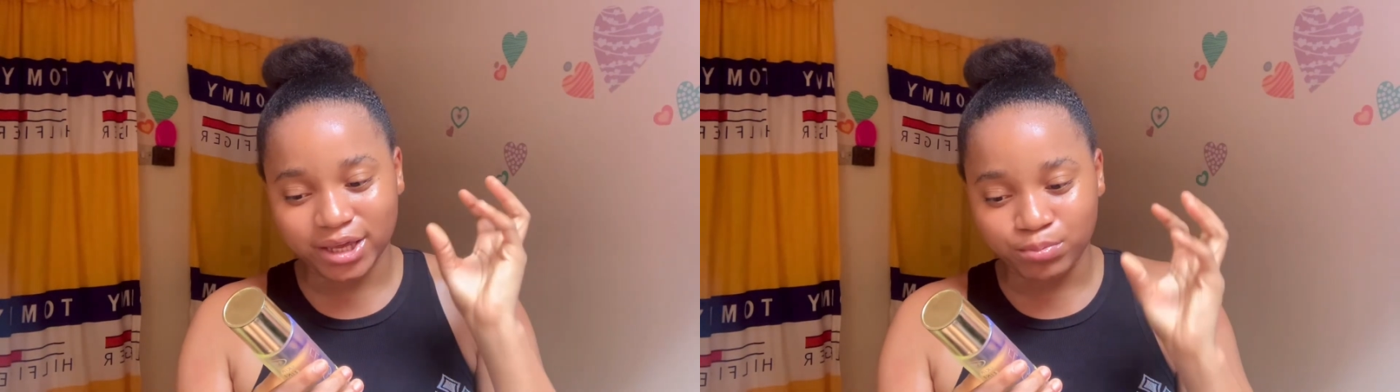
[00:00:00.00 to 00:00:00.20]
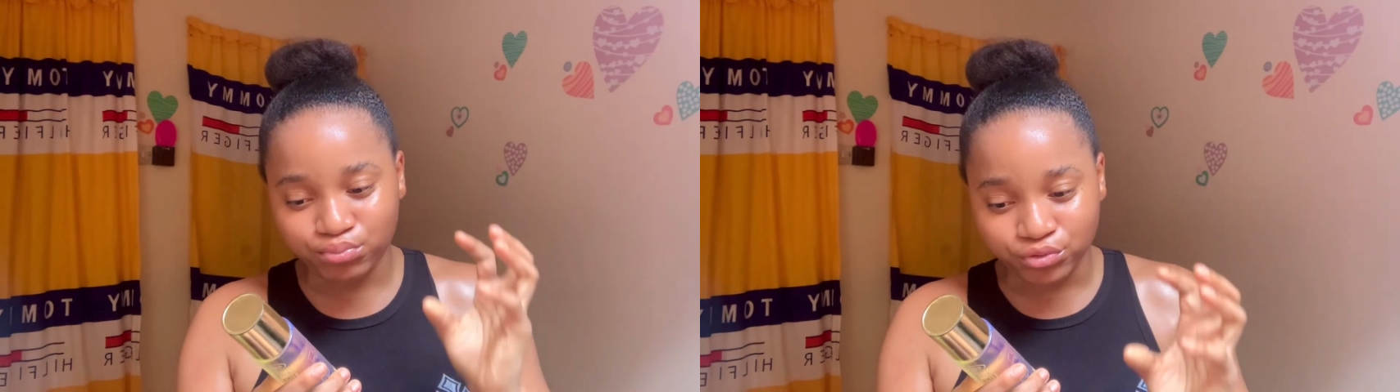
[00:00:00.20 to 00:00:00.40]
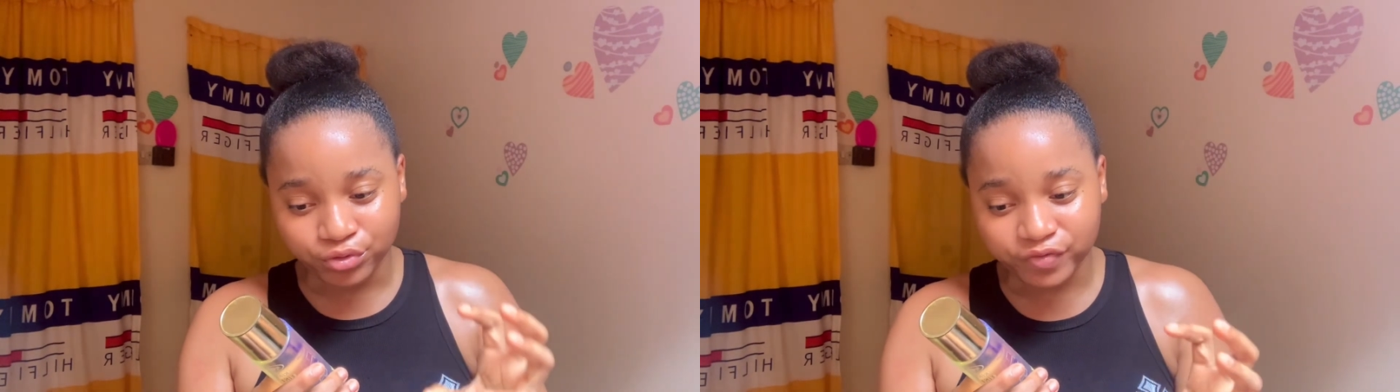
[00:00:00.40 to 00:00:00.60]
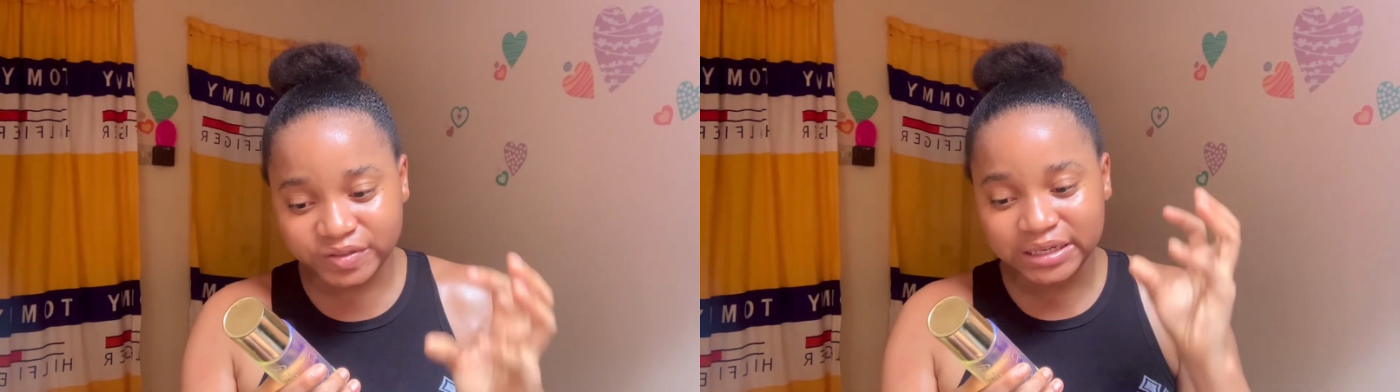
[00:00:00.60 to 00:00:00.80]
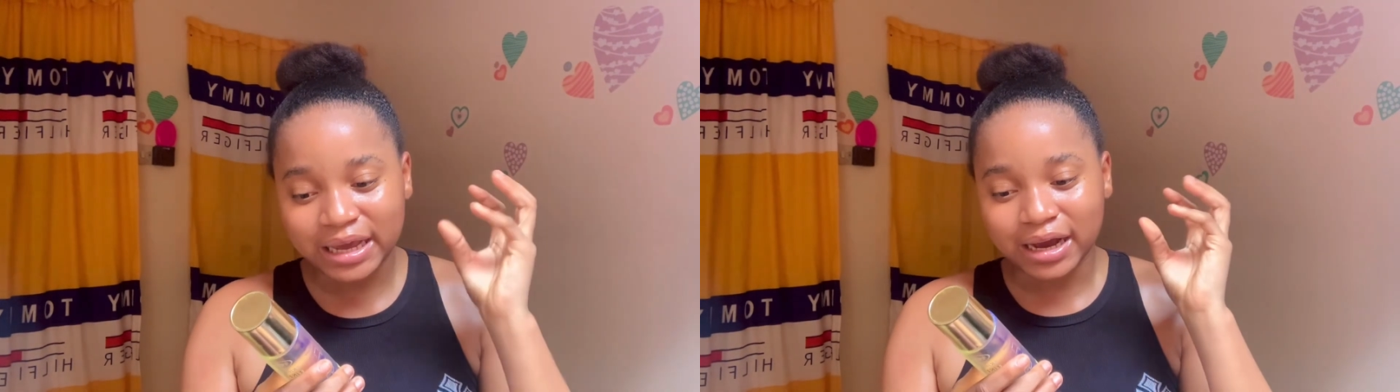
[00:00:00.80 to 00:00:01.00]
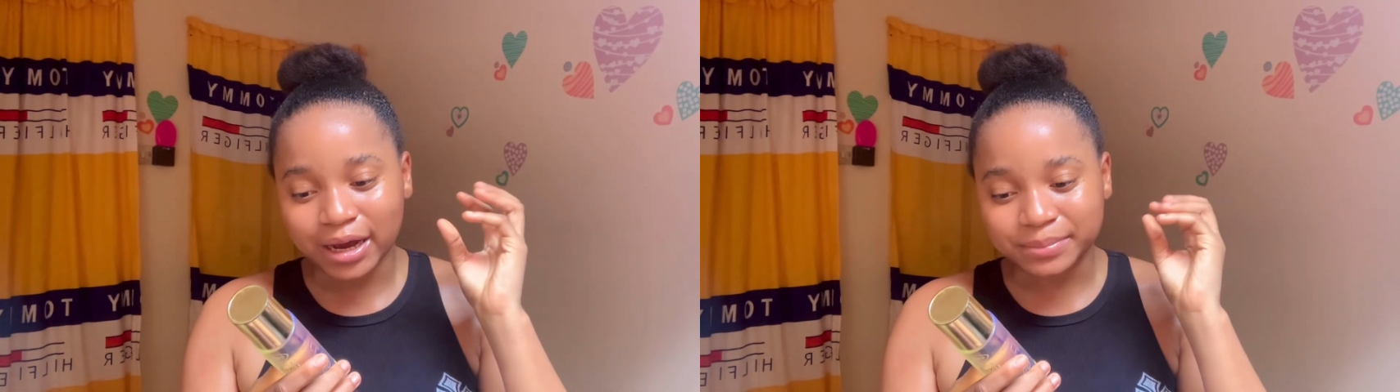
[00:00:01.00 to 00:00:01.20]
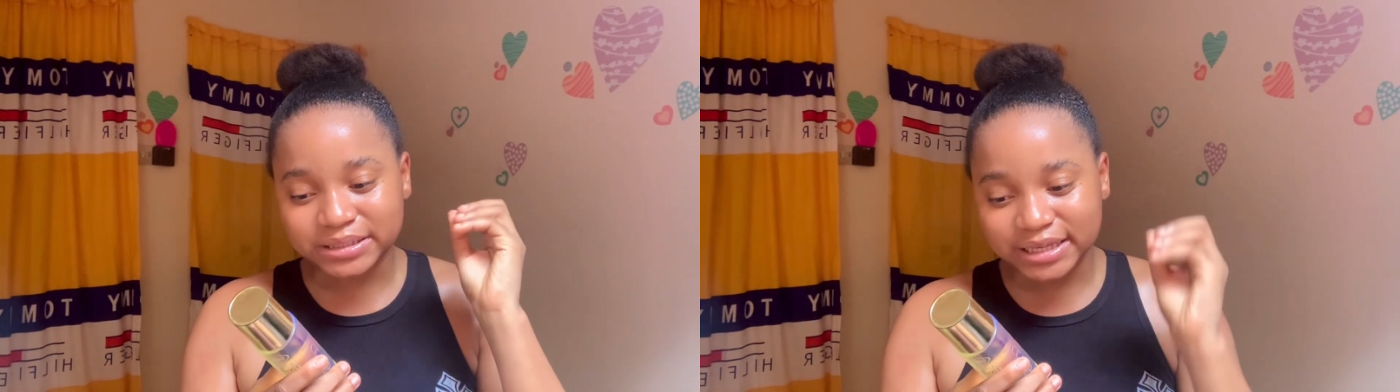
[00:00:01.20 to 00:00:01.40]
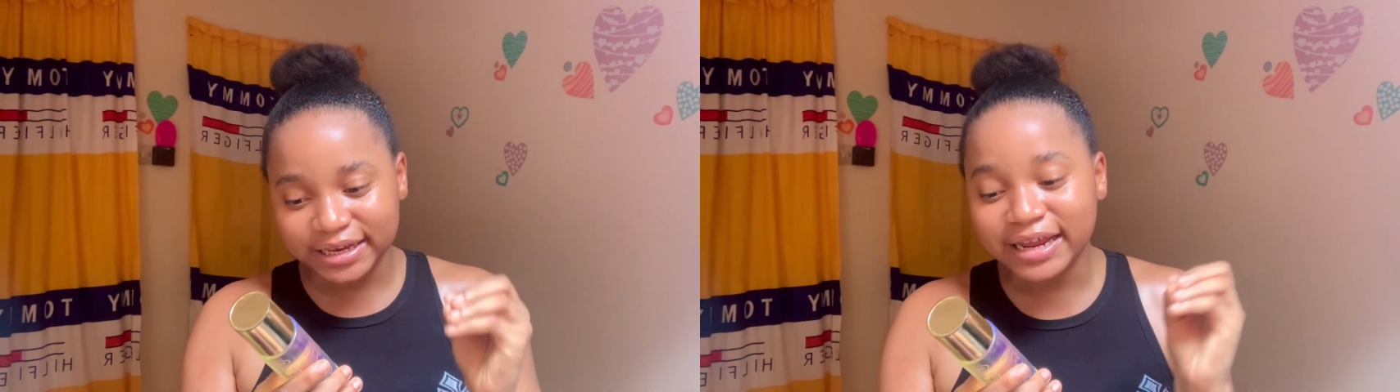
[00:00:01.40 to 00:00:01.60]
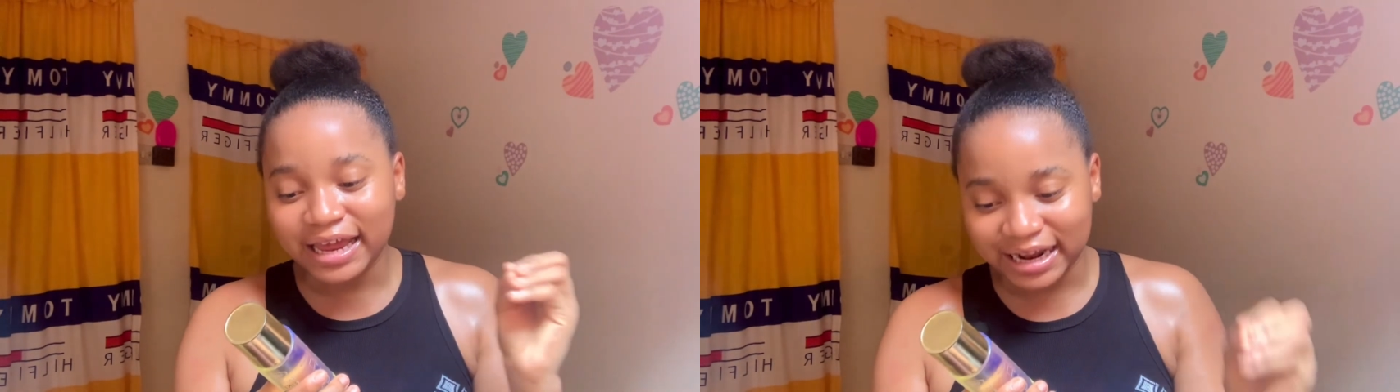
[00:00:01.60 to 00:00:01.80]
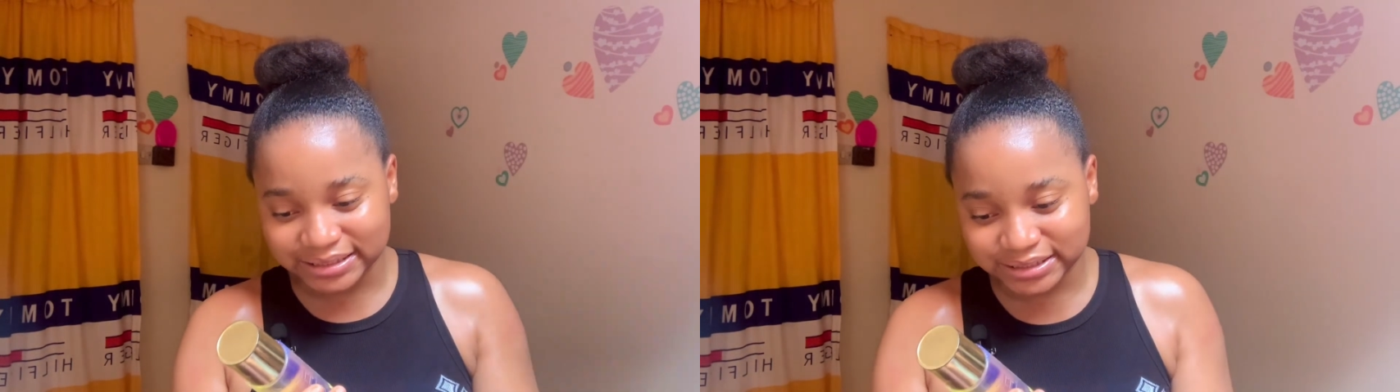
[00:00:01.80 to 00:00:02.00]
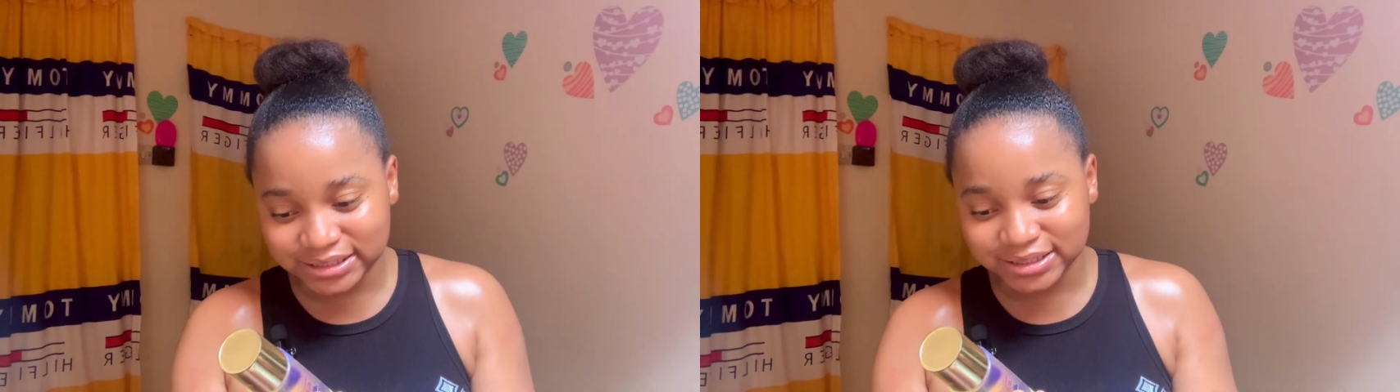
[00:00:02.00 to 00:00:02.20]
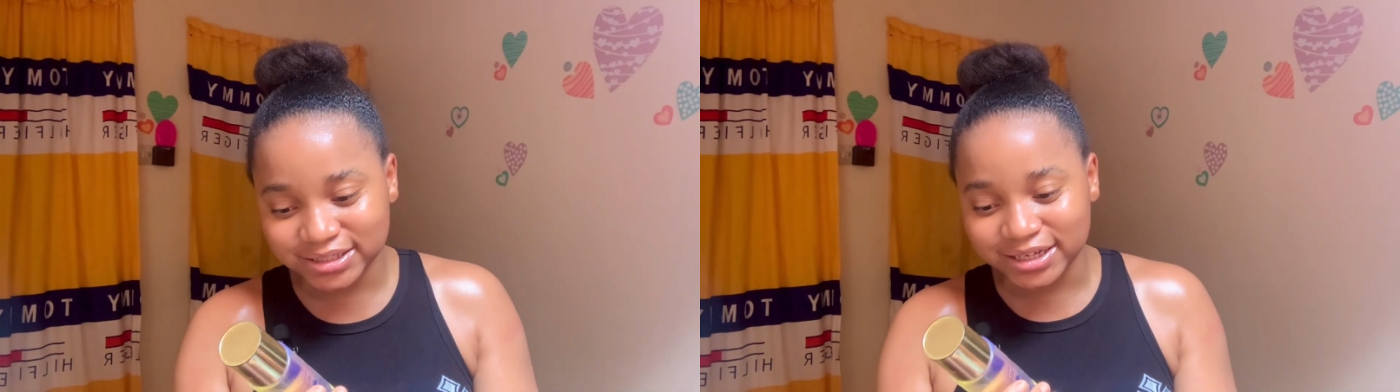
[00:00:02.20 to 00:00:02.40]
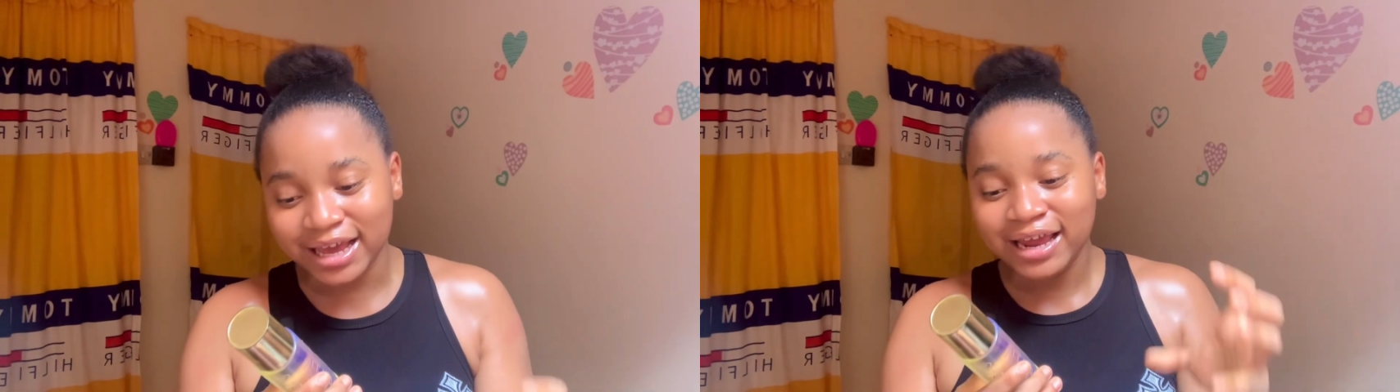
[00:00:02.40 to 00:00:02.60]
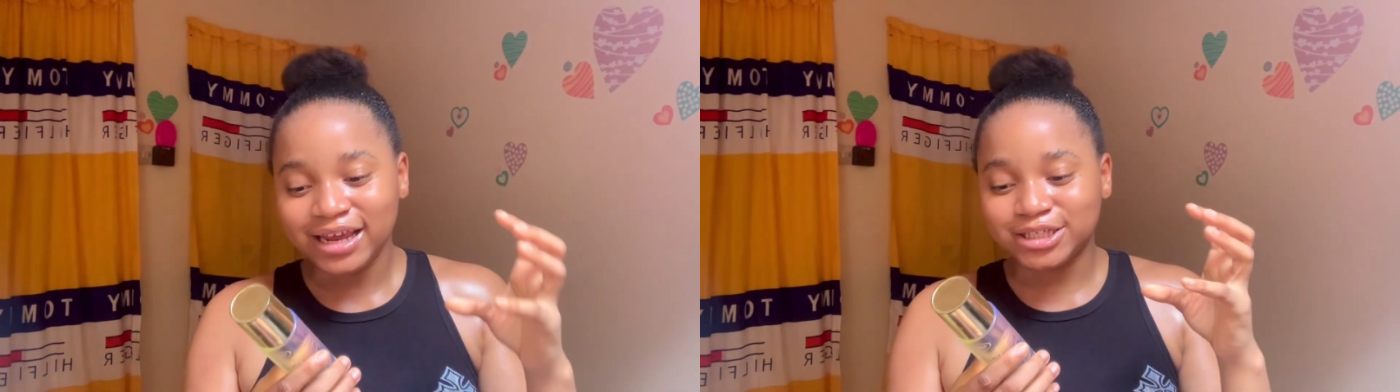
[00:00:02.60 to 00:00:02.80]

improves skin elasticity.